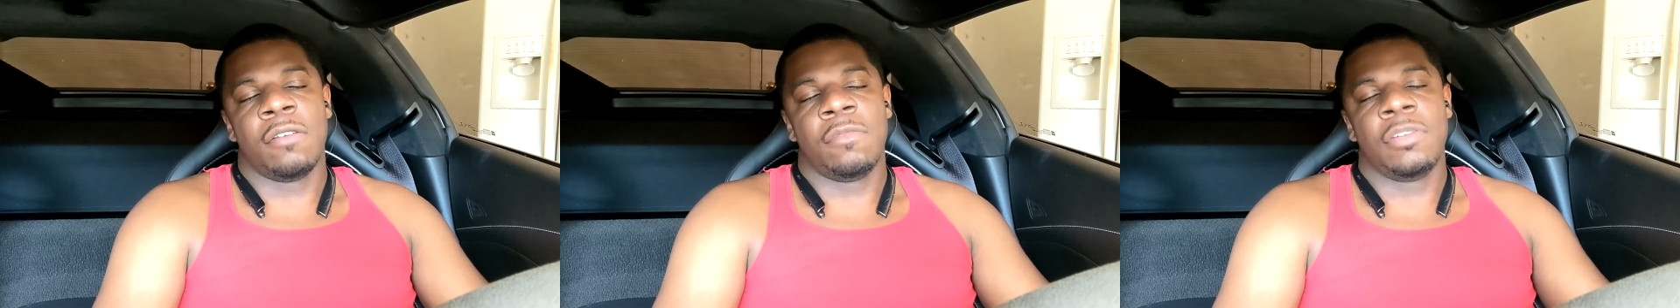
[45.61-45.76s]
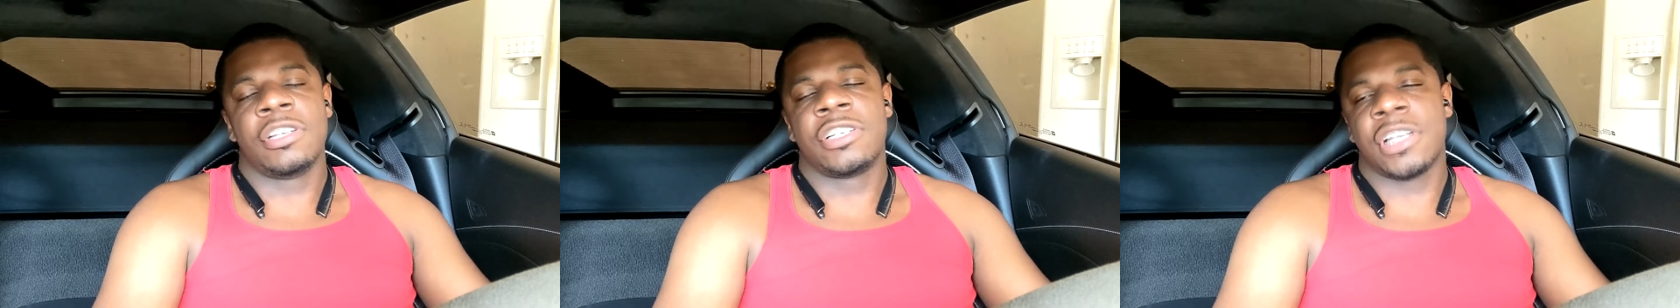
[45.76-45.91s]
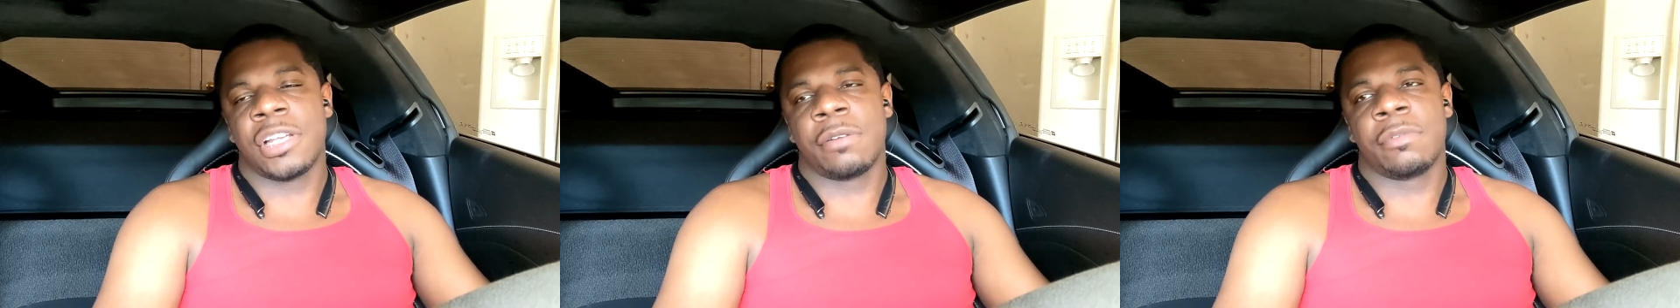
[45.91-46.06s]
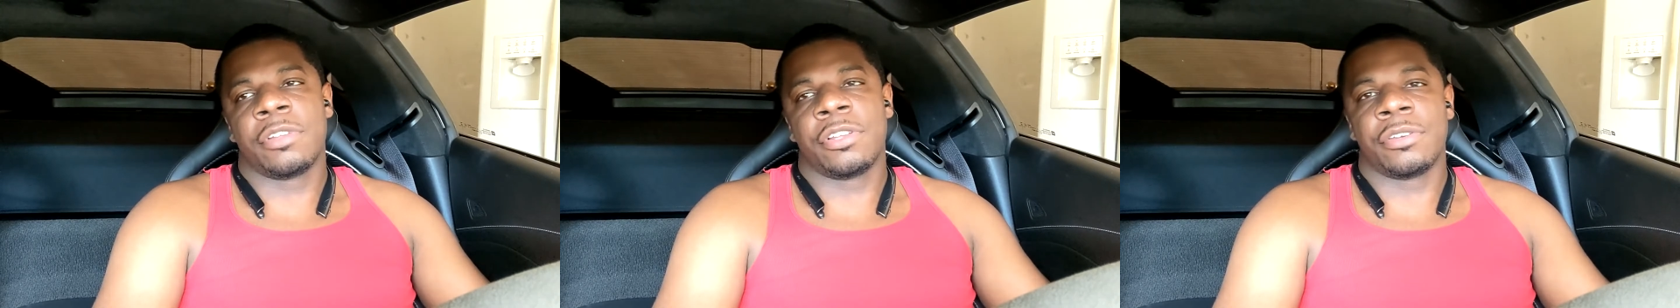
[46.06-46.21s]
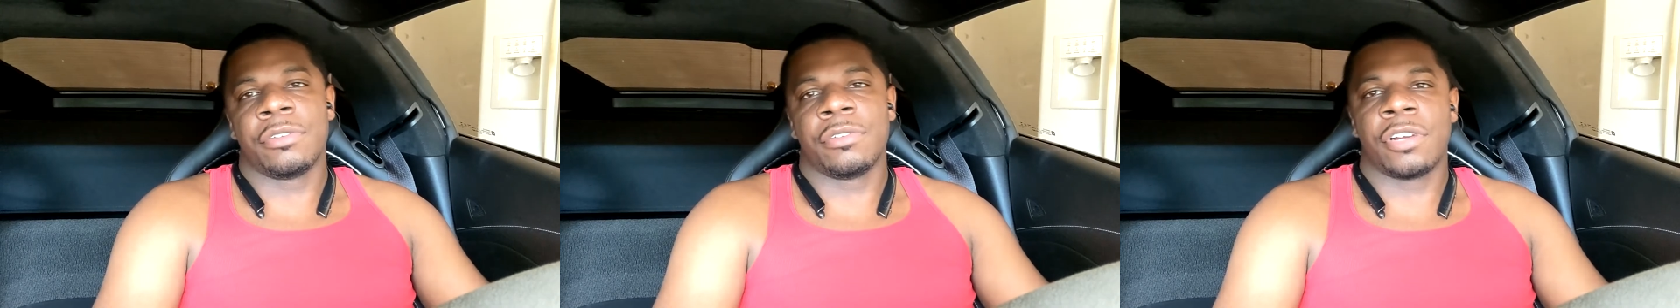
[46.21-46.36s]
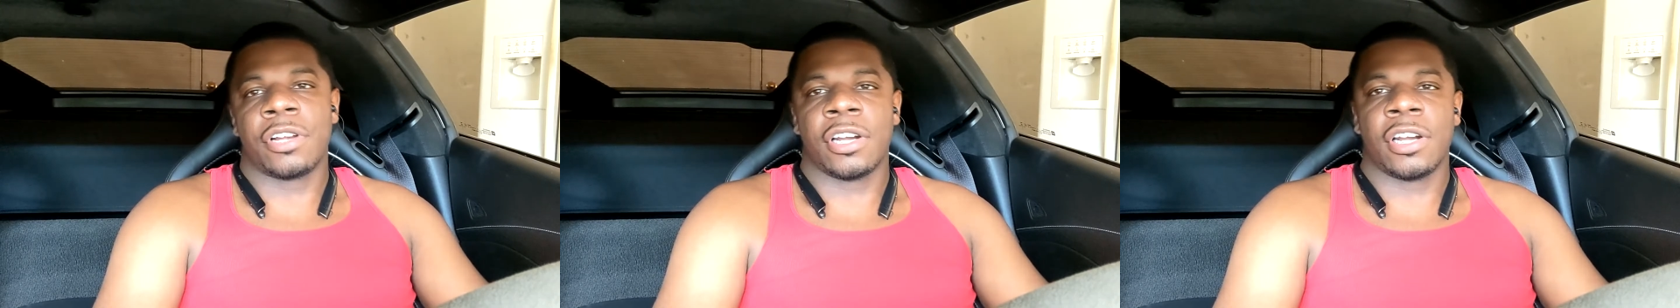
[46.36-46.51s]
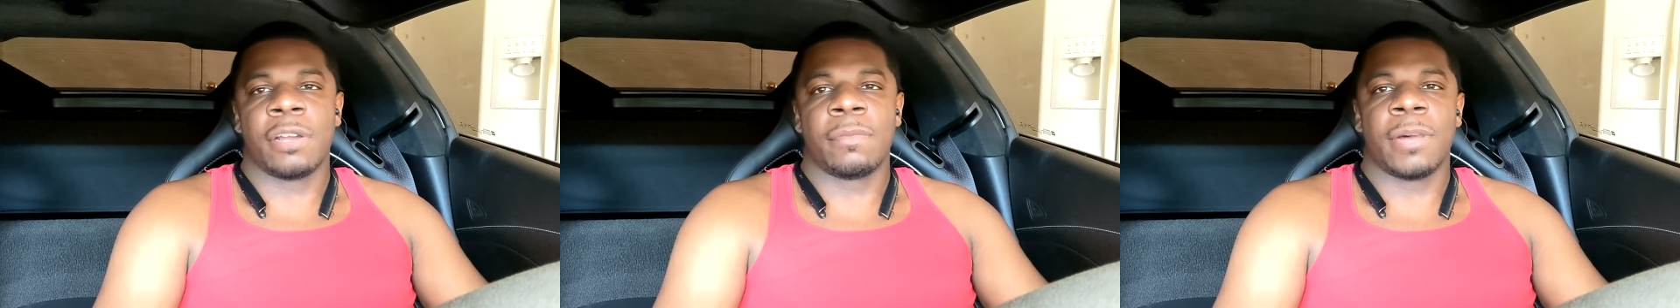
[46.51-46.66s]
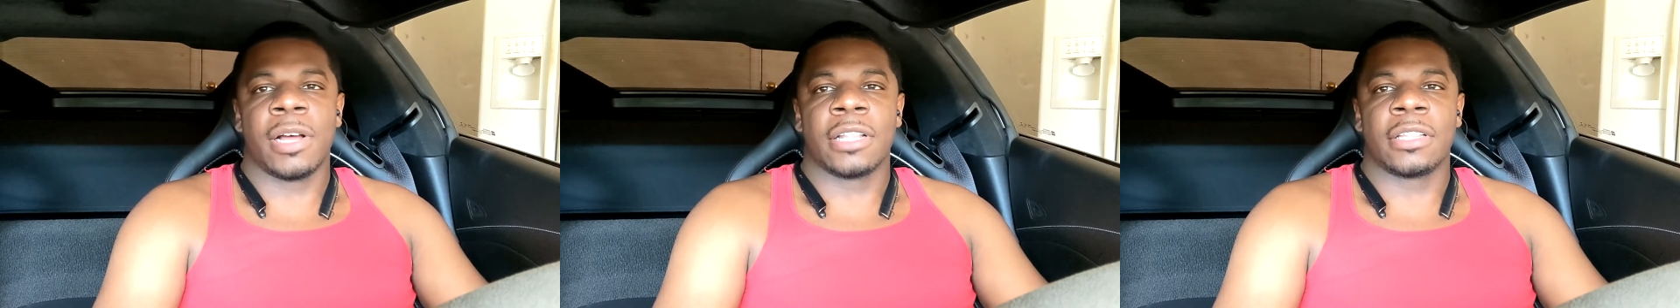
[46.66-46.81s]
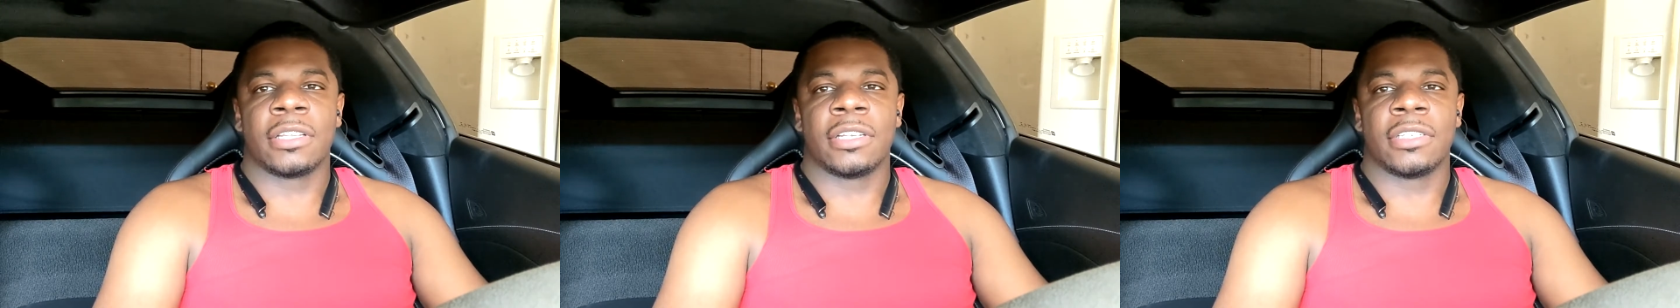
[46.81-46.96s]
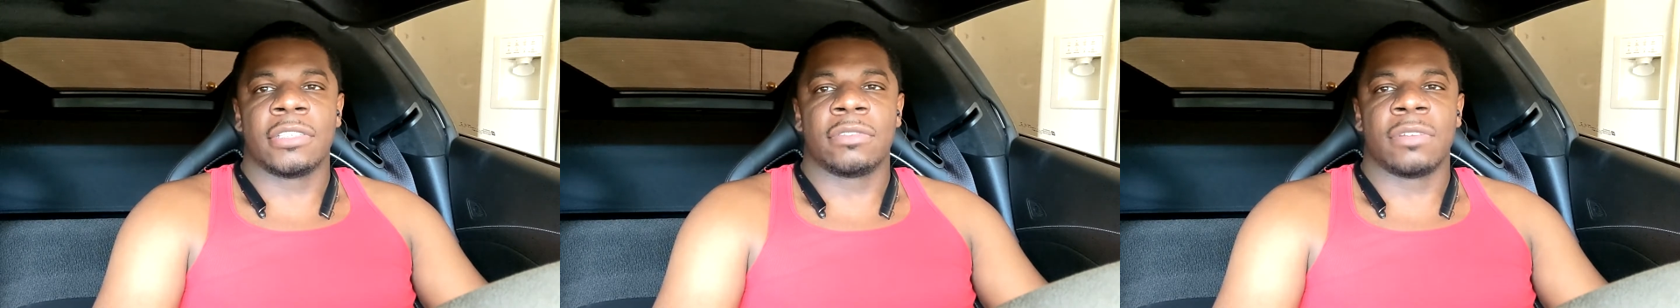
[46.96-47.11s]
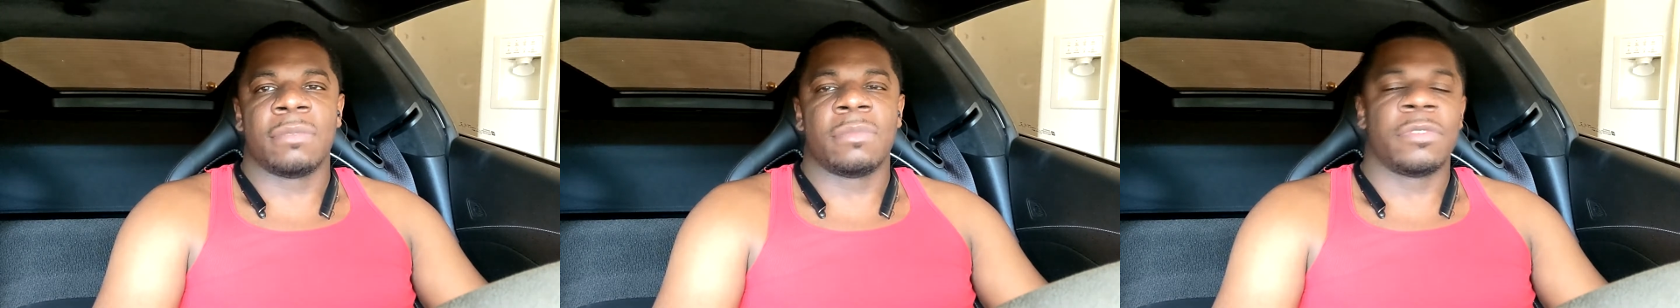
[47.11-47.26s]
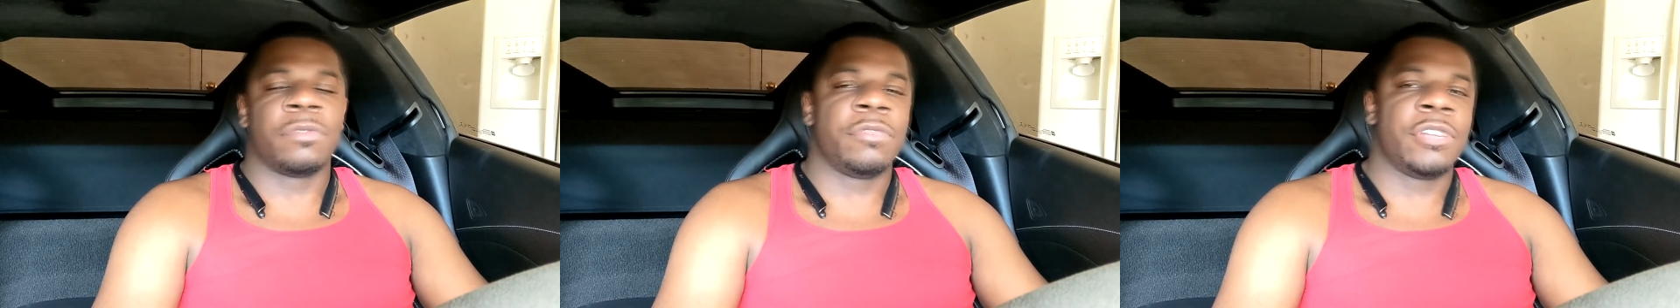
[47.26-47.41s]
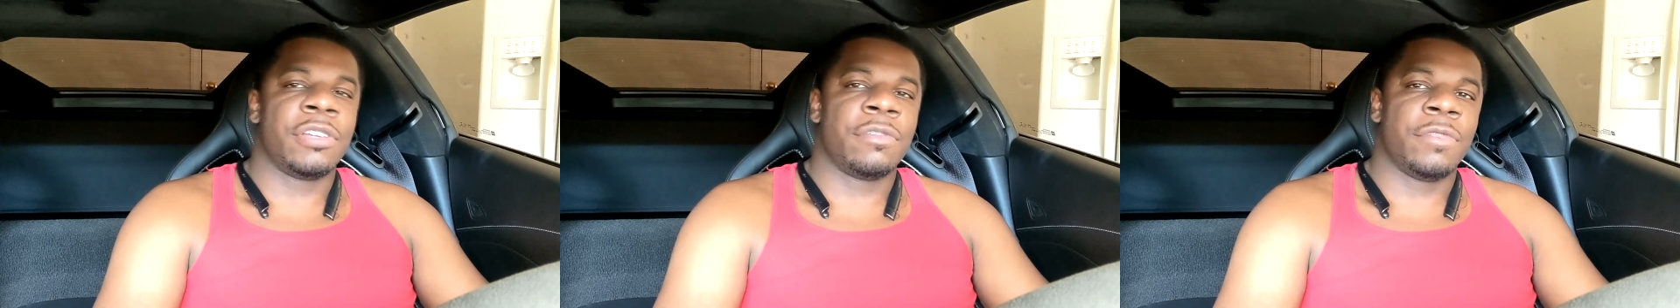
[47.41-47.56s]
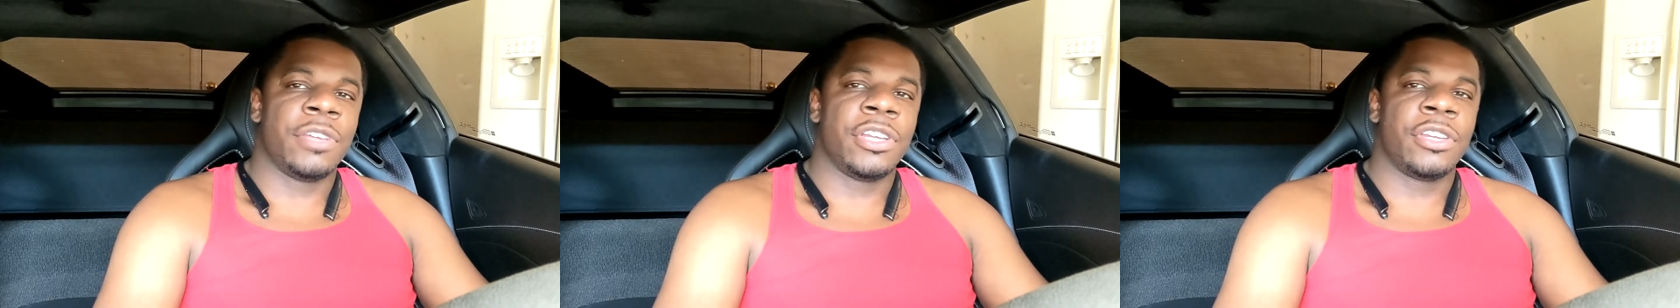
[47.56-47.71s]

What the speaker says: We genuinely do care about these women. We